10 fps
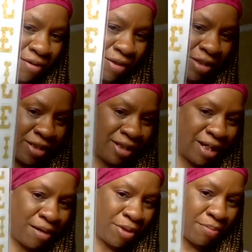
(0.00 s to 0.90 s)
You can see
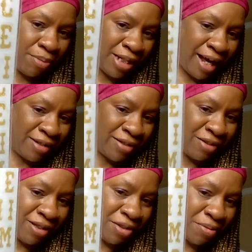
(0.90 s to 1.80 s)
them, they're bedazzled
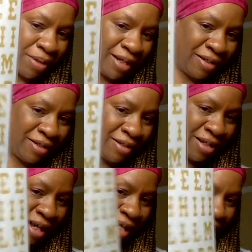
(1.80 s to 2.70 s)
a little bit.
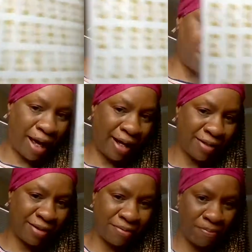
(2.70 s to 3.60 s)
I got 2 packs.